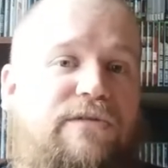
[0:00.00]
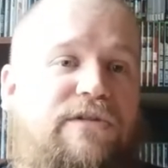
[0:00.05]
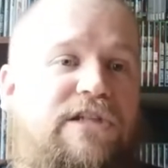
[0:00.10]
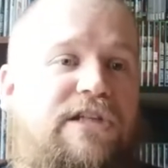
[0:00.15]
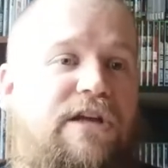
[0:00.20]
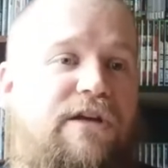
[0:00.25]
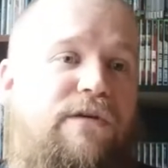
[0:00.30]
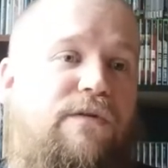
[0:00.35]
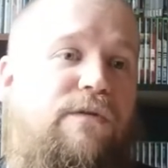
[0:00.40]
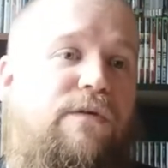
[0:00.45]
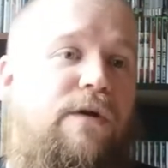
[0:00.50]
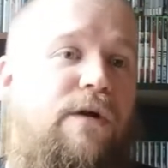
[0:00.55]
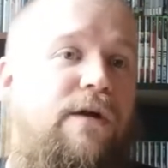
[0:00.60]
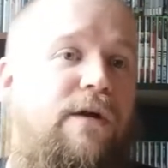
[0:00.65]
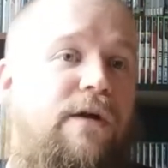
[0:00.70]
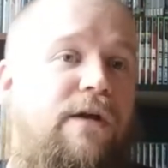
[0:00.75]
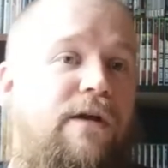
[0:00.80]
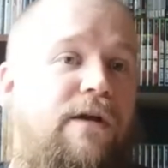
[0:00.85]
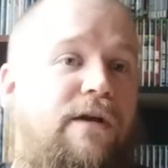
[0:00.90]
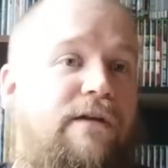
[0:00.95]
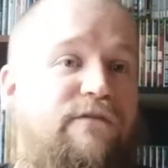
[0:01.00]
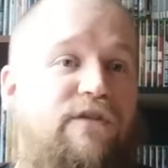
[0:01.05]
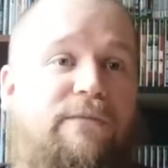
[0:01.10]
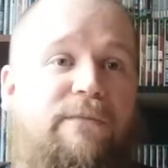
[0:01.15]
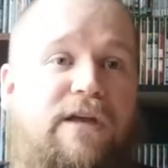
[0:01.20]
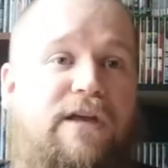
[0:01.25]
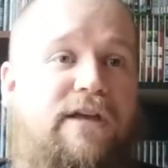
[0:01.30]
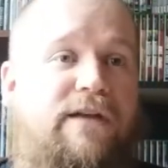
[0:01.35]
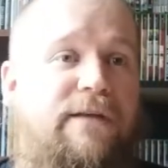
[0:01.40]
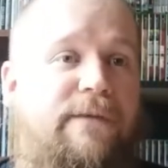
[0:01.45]
So for
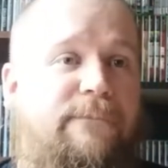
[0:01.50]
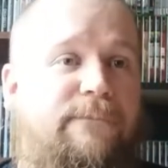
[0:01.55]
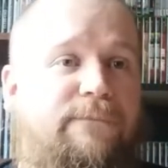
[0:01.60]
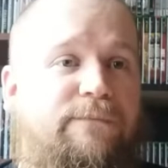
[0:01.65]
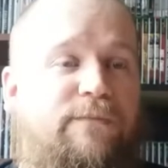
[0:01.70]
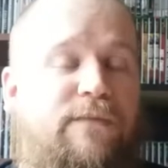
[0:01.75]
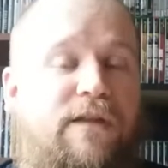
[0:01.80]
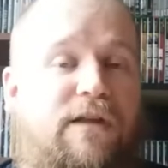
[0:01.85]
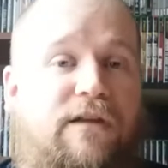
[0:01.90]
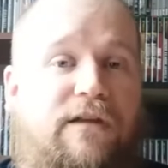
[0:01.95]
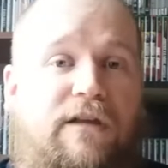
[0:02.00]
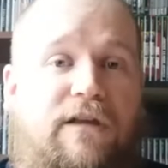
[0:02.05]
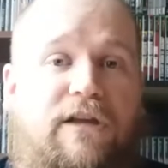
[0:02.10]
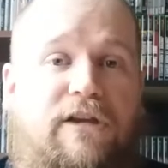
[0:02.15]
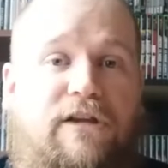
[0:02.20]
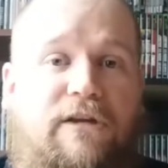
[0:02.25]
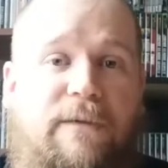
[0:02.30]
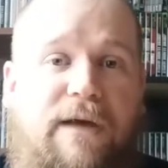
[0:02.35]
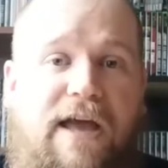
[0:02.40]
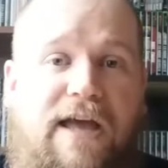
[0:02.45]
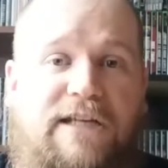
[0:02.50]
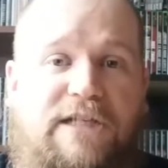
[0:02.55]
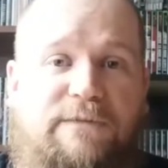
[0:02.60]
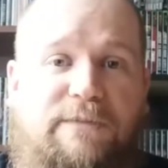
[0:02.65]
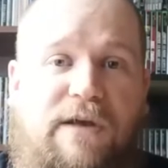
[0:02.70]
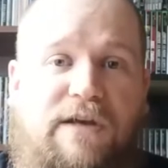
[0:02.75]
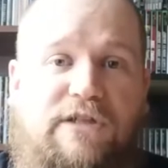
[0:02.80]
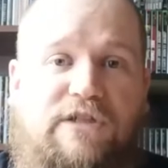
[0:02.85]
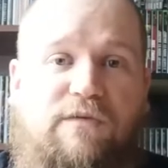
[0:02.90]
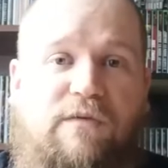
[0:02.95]
me, you know, my
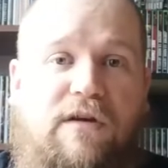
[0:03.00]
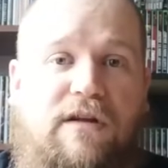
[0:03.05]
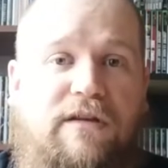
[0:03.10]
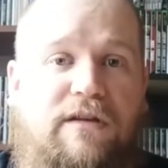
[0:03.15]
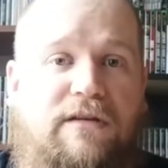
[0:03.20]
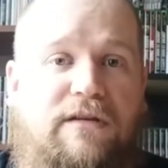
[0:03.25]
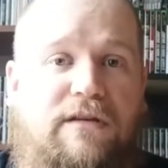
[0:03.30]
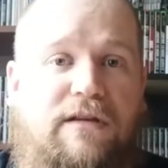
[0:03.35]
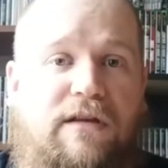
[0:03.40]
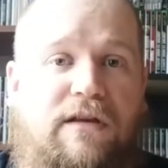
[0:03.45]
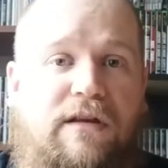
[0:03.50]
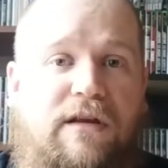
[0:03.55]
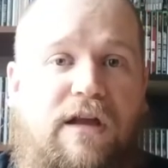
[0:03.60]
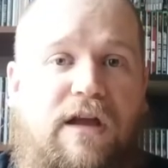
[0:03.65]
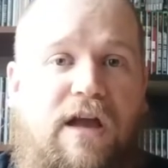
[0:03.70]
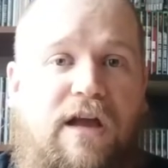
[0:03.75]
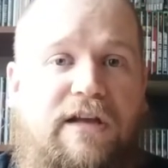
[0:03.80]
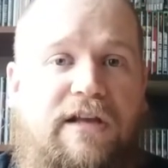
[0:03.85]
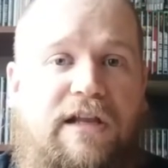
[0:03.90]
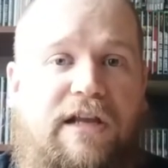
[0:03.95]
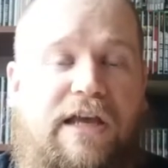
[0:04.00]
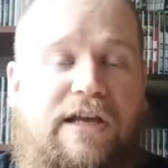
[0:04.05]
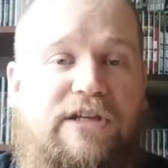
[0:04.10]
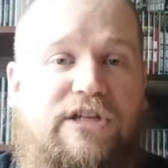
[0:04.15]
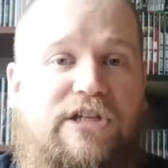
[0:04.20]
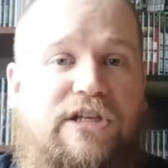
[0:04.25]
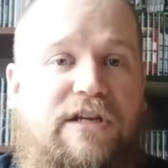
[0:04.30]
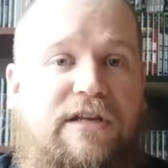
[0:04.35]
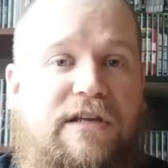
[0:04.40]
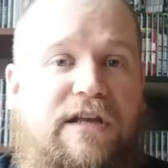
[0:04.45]
Xbox One uh,
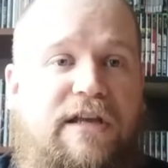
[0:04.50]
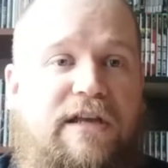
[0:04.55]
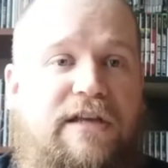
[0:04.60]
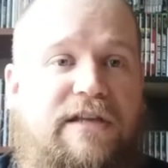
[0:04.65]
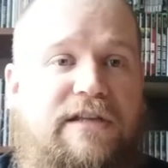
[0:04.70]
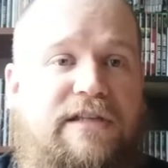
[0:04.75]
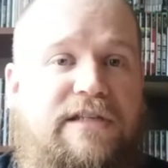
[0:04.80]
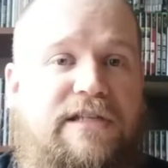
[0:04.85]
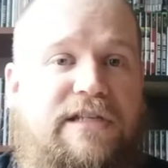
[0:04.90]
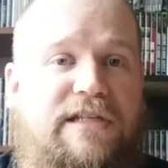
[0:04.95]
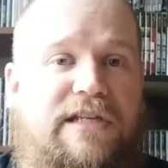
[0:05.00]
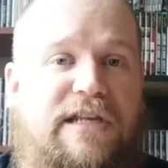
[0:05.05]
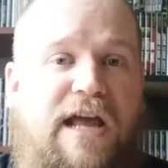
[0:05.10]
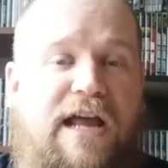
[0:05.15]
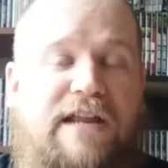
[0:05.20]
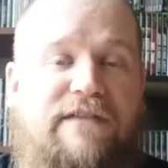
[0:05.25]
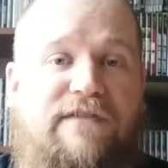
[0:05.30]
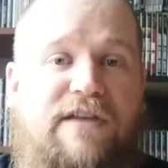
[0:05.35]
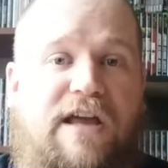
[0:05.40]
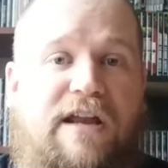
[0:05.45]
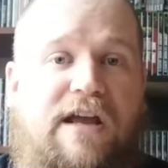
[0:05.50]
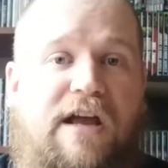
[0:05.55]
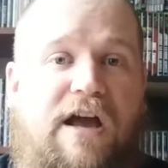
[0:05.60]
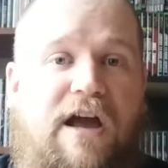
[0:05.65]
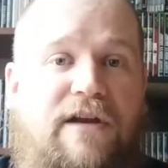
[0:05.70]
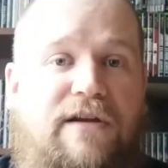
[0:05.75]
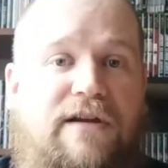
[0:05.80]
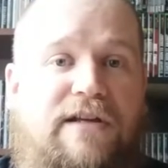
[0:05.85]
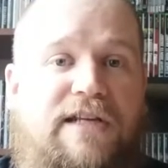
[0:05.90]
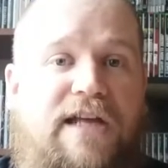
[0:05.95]
collection is not even at
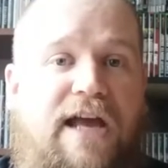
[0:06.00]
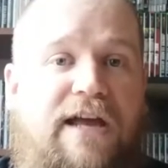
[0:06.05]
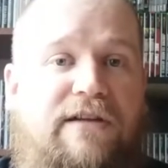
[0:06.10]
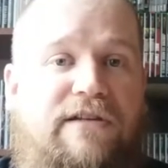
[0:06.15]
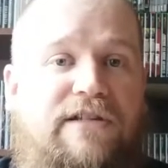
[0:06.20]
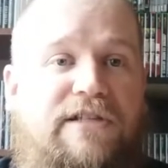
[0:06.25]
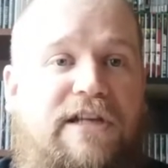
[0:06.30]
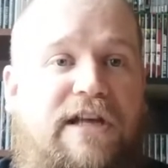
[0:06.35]
100 titles.